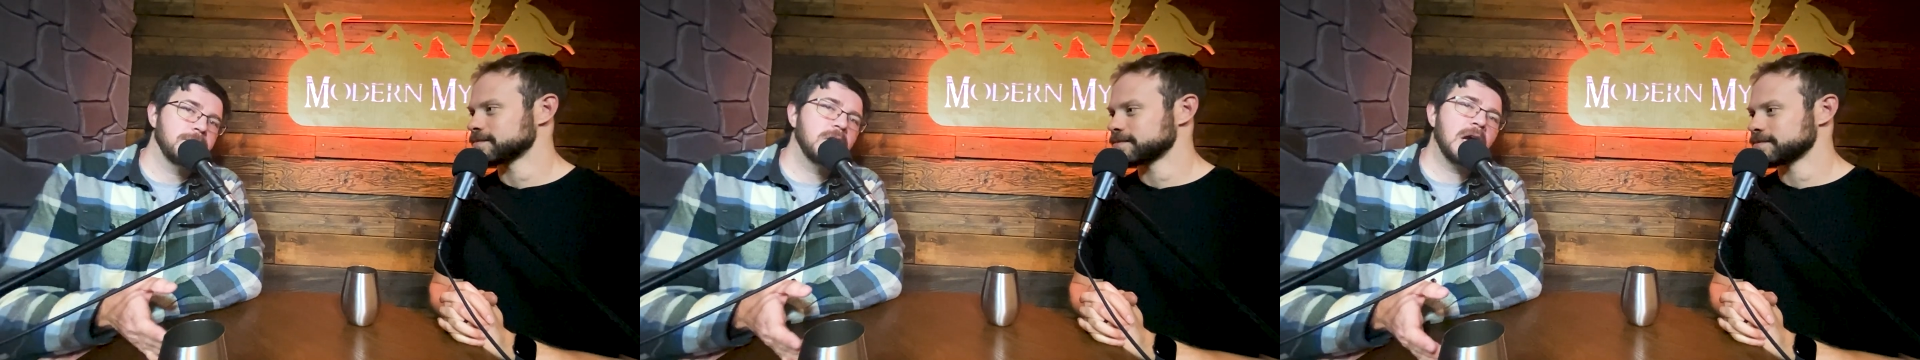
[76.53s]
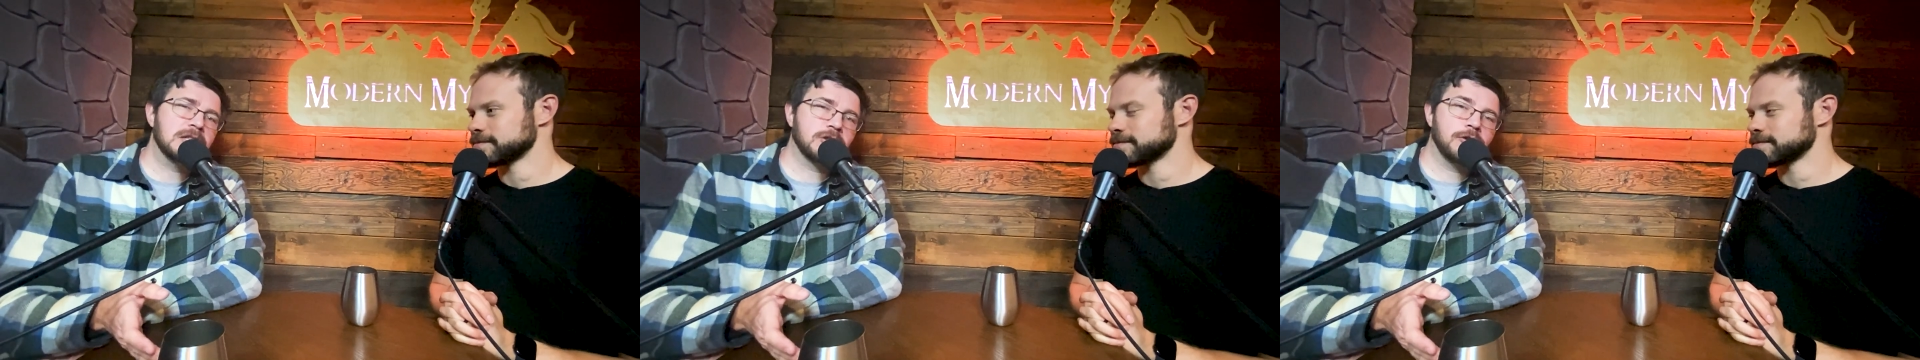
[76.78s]

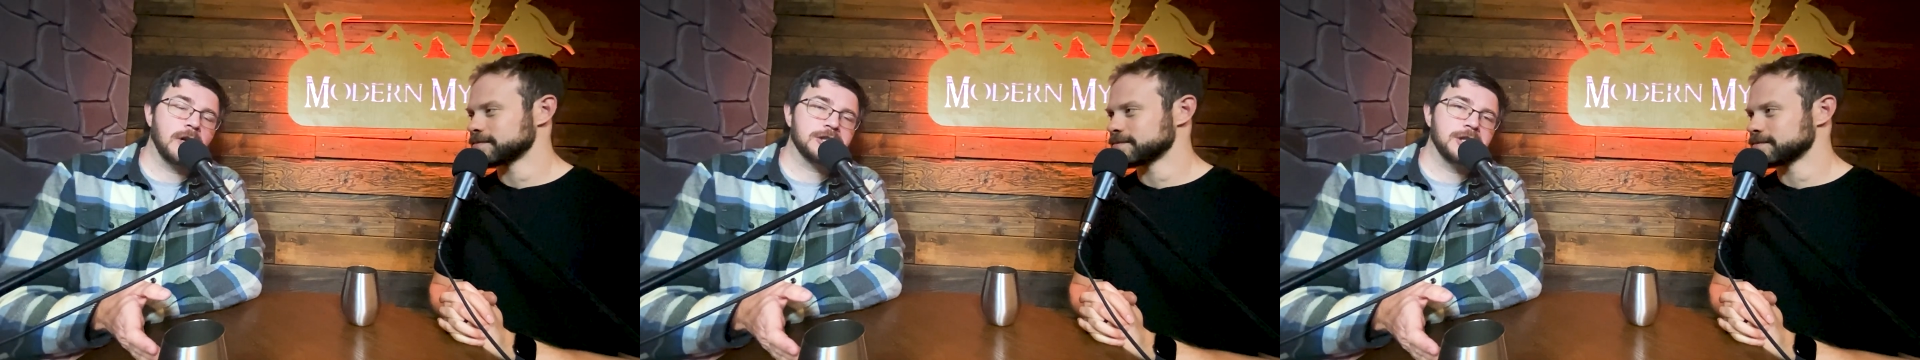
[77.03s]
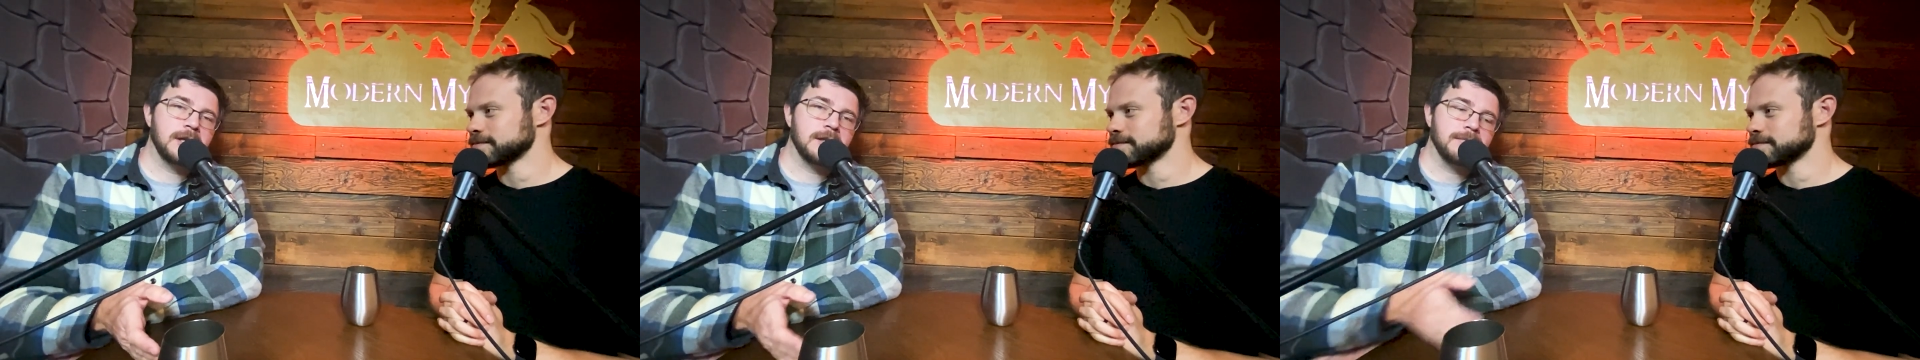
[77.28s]
Speaker 1: You guys are
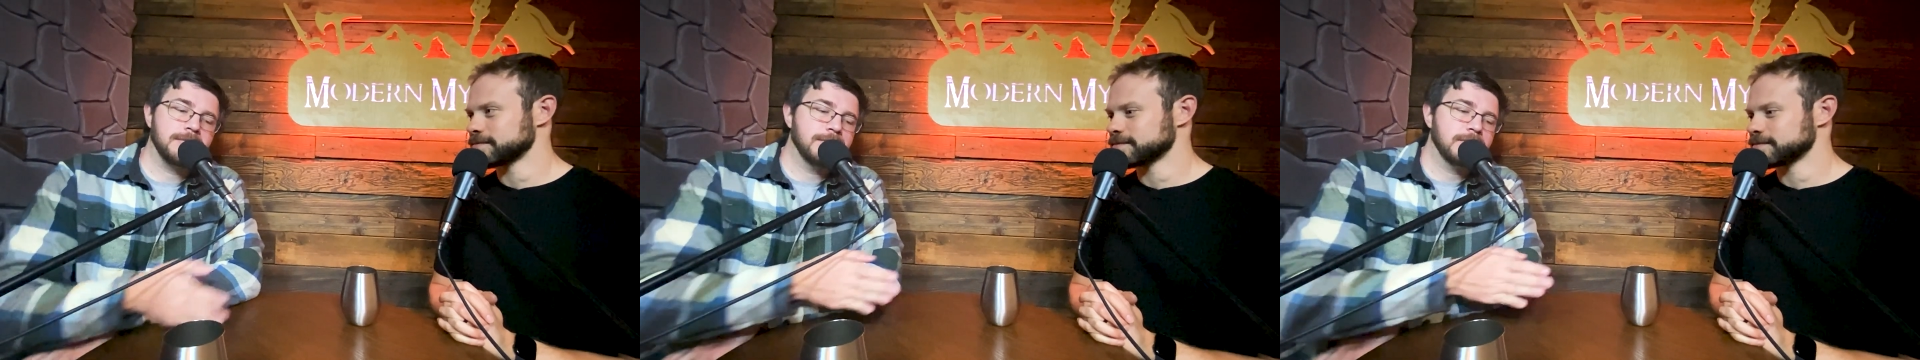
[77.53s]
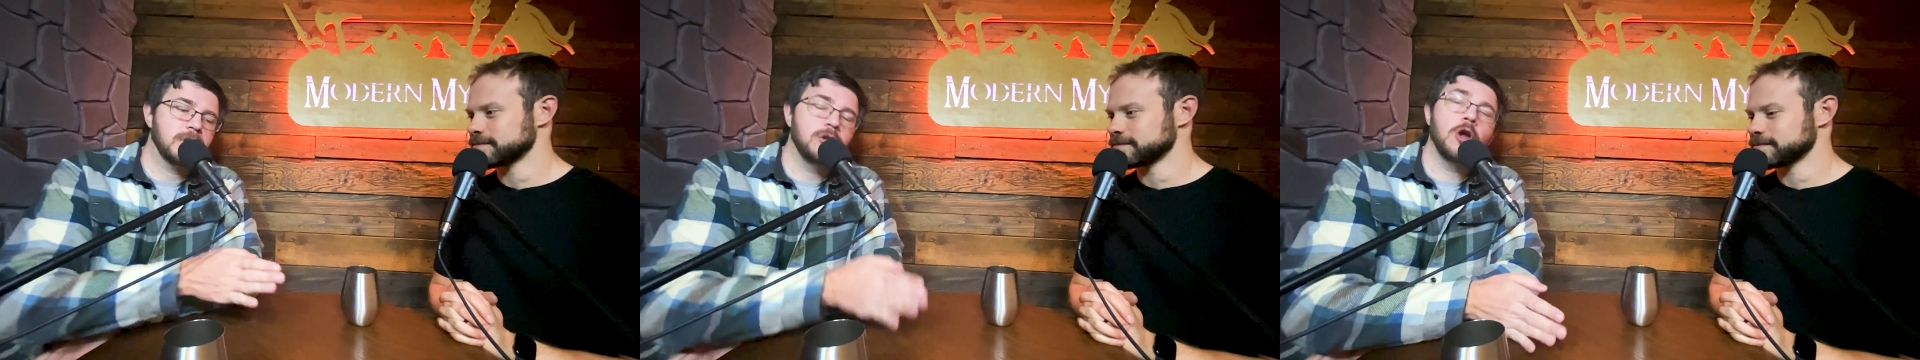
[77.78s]
crushing it.
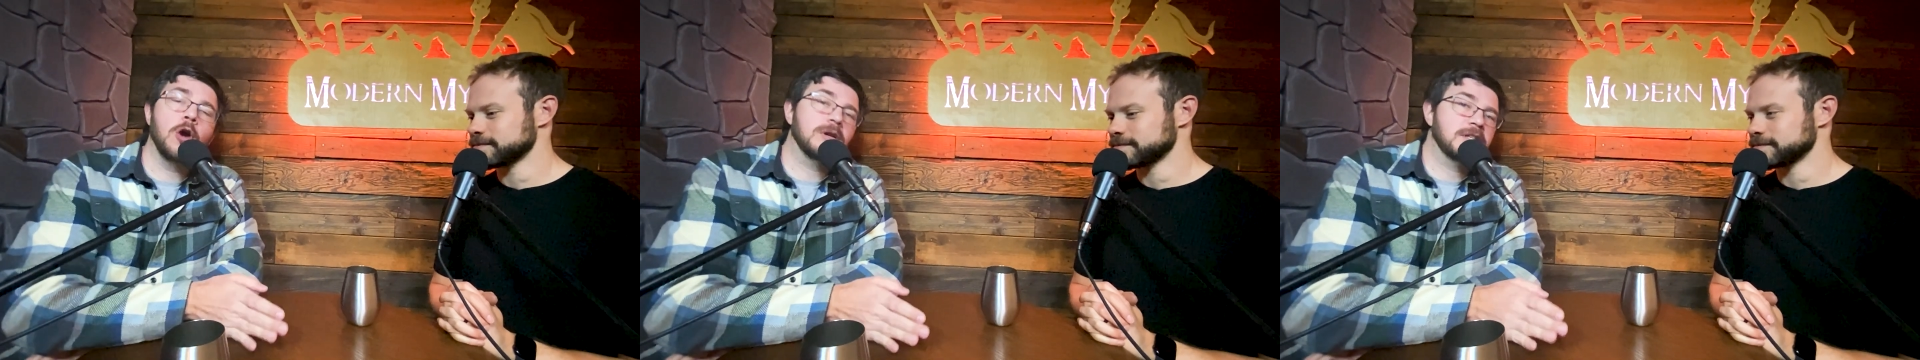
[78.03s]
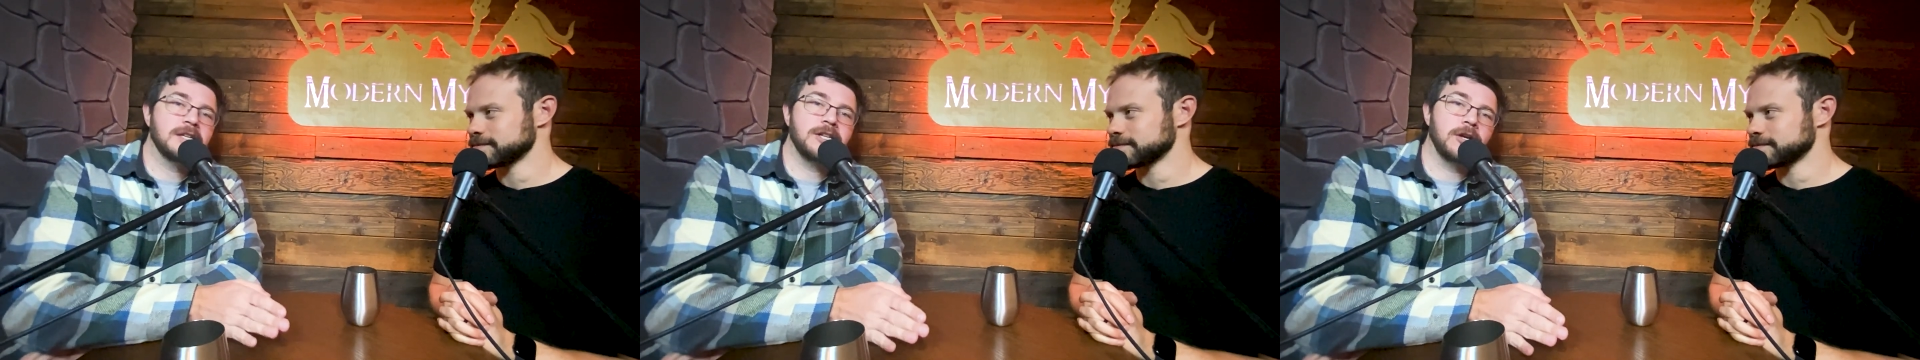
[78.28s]
You know
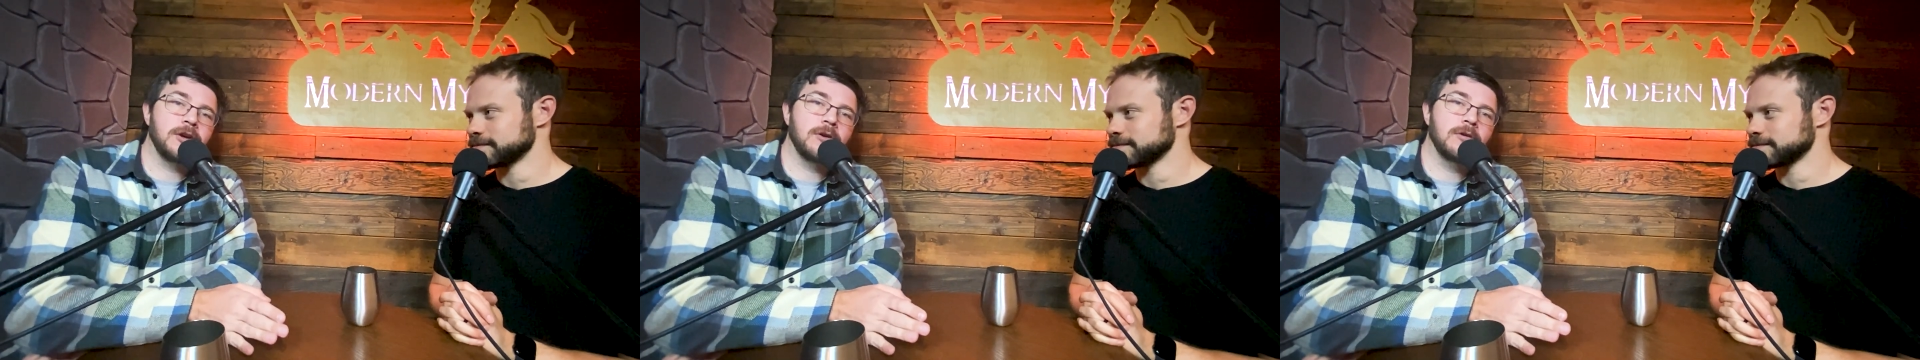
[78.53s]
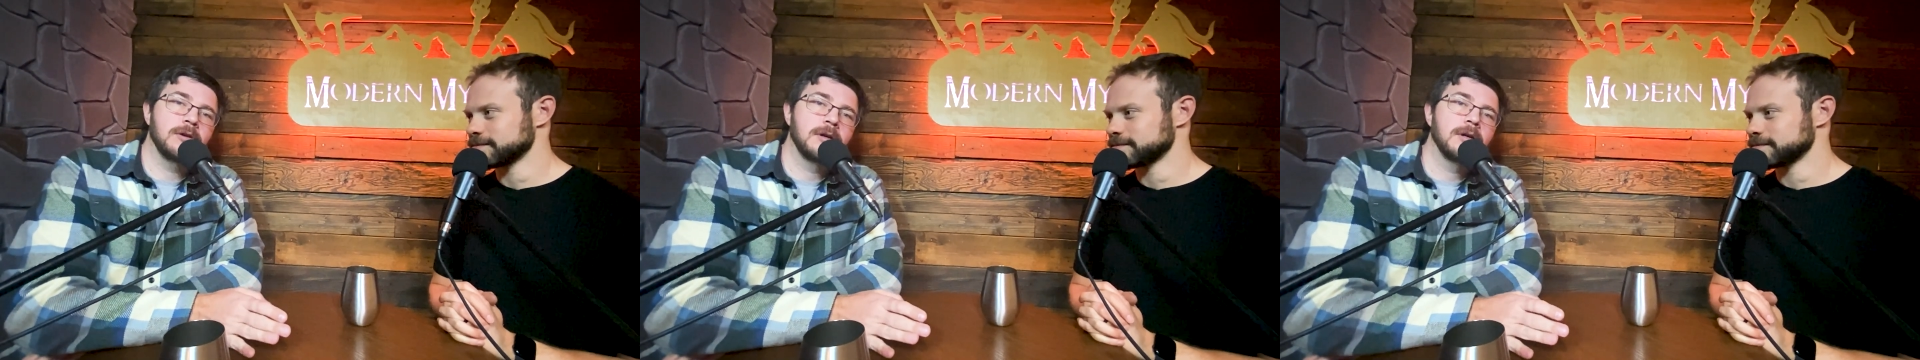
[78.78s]
what to do.